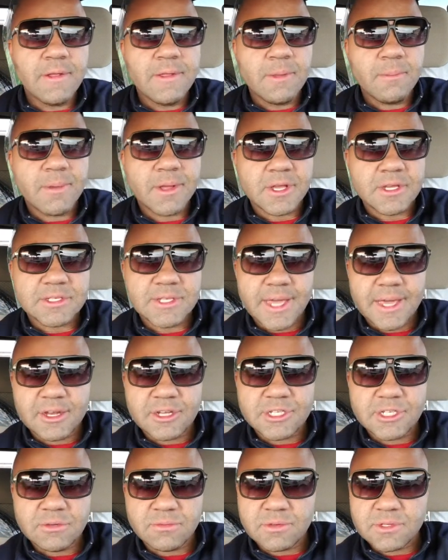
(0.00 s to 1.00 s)
because the
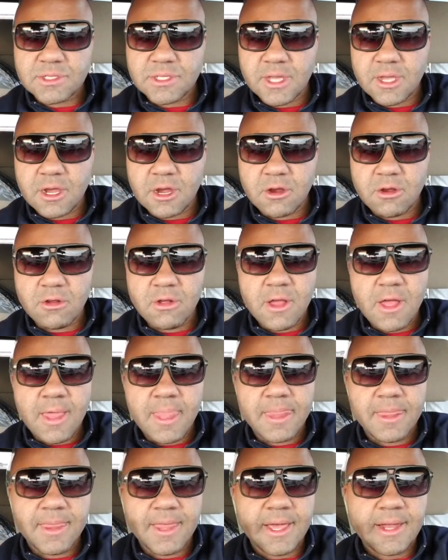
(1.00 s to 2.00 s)
energy was there,
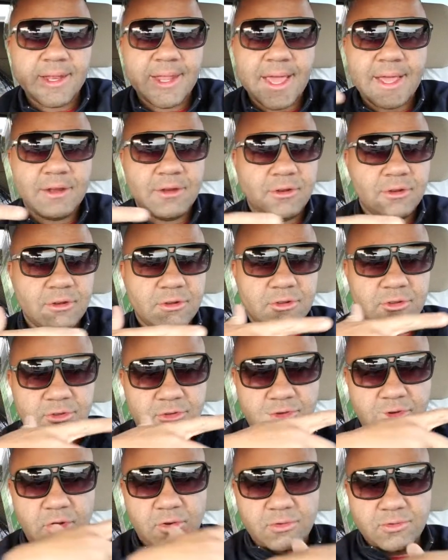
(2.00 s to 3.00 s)
then that
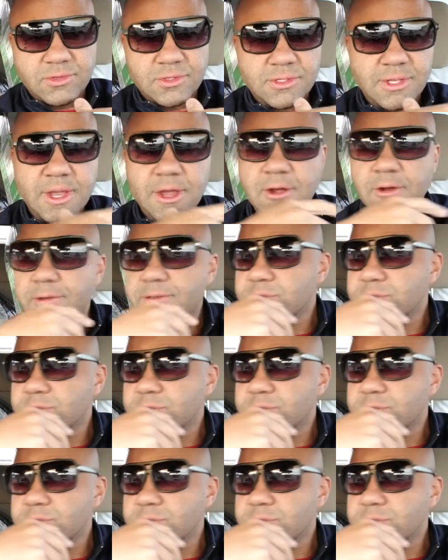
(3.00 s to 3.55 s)
goes there.